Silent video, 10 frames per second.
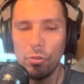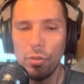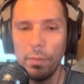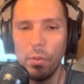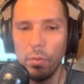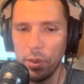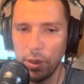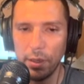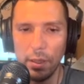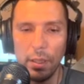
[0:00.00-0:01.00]
Triple, which
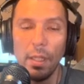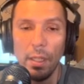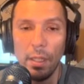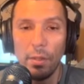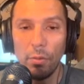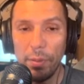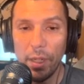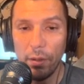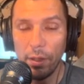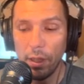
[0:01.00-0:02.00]
is 3
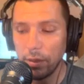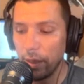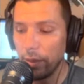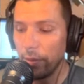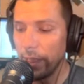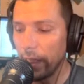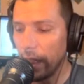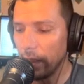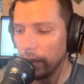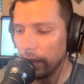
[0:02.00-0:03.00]
marathons in 3
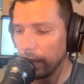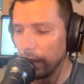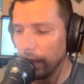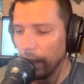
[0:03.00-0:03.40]
days.